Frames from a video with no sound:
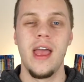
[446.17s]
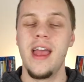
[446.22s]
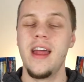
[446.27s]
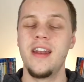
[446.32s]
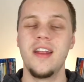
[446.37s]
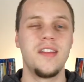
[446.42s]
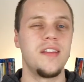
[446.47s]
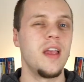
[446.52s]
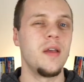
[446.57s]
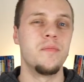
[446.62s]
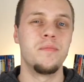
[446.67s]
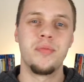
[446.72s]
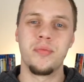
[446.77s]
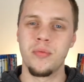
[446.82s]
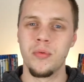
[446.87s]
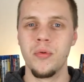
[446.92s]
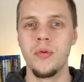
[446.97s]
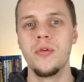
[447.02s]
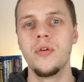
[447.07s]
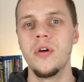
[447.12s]
It is a
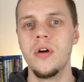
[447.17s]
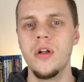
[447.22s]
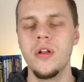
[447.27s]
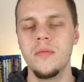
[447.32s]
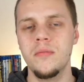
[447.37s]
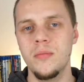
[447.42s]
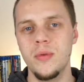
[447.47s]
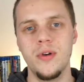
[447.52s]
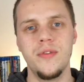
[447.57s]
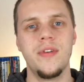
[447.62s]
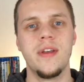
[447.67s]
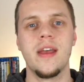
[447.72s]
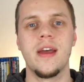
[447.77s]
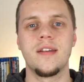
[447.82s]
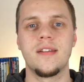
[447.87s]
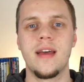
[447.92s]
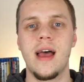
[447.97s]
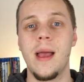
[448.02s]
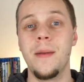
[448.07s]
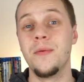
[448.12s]
brutal movie
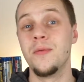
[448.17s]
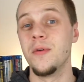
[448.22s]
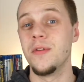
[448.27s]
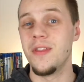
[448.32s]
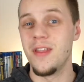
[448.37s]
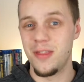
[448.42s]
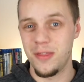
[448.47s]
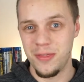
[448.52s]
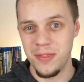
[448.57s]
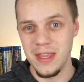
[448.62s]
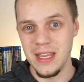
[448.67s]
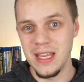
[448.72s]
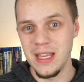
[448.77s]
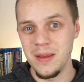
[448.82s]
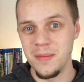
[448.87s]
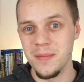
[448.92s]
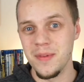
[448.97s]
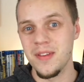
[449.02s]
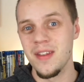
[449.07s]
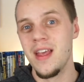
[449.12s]
at times with the
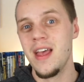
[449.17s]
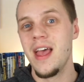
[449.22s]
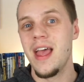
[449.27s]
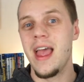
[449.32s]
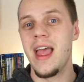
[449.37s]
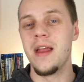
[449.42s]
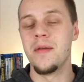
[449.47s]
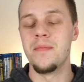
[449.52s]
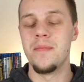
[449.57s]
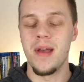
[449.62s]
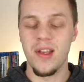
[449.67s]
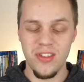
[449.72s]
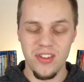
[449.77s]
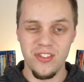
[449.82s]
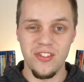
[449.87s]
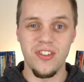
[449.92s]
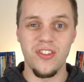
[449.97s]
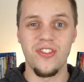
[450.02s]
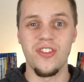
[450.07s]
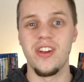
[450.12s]
themes and
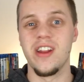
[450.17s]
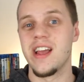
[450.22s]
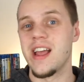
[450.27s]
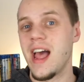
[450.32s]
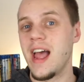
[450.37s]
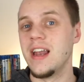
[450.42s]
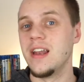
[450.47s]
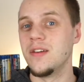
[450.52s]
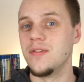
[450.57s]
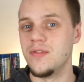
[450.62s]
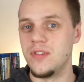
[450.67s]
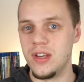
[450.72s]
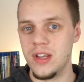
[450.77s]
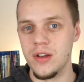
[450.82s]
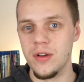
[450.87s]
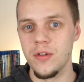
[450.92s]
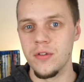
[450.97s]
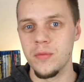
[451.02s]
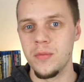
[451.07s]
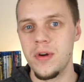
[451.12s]
messages that it kind of
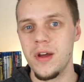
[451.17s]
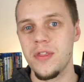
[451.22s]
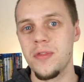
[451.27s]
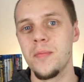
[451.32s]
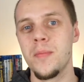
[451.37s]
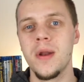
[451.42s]
deals with,